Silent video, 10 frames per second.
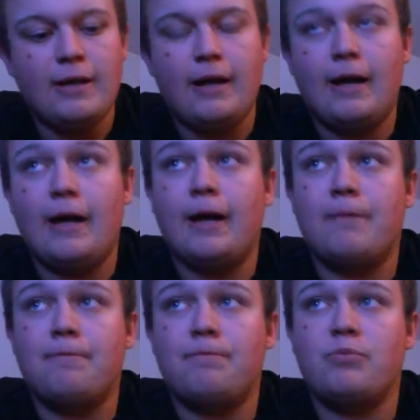
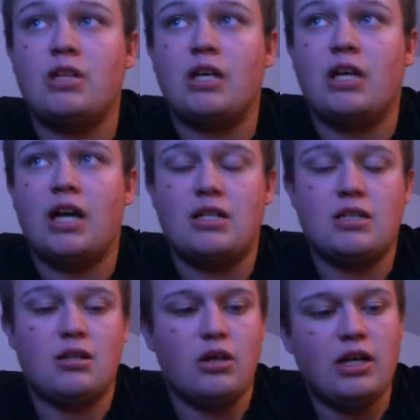You get
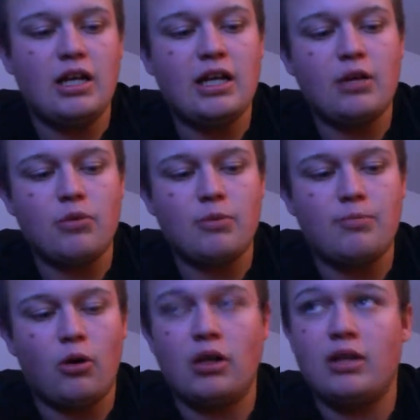an e-liquid
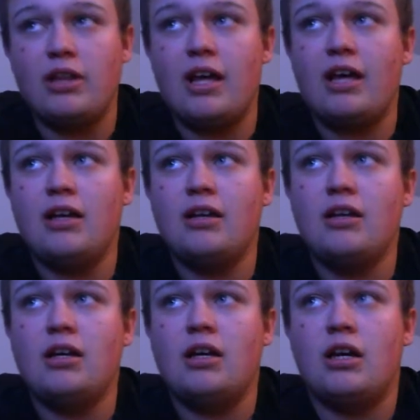bottle in there,
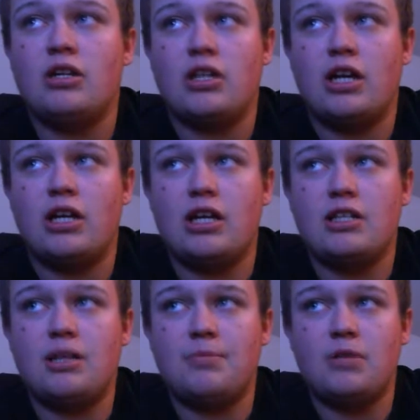and you get your
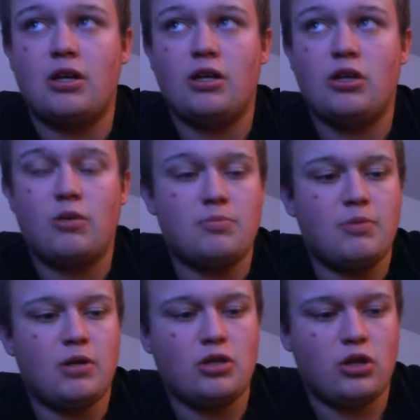adapter
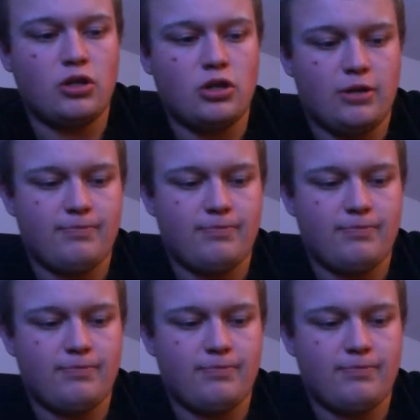USB charger.